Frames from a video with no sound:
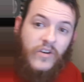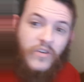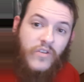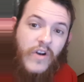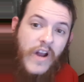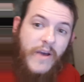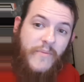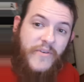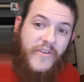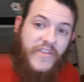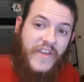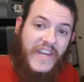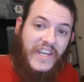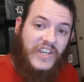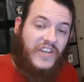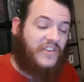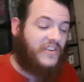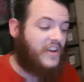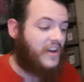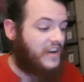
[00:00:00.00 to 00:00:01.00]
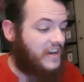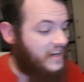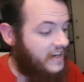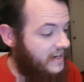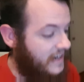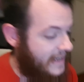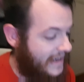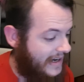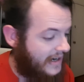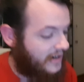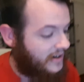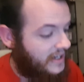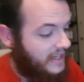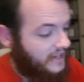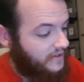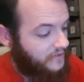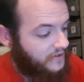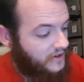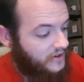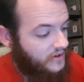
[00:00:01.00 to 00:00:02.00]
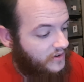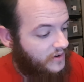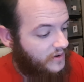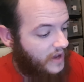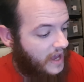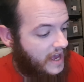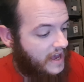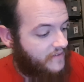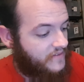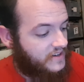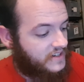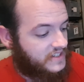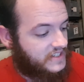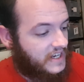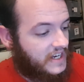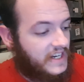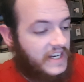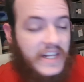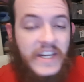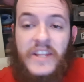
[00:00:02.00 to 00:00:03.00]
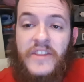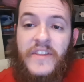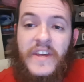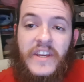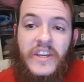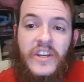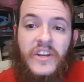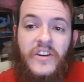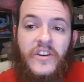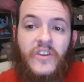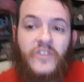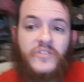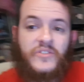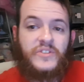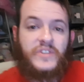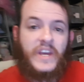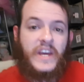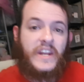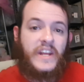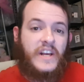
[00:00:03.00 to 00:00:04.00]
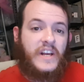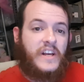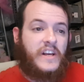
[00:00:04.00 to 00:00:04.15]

grab a thank you note. Now, if you haven't done any thank you notes yet,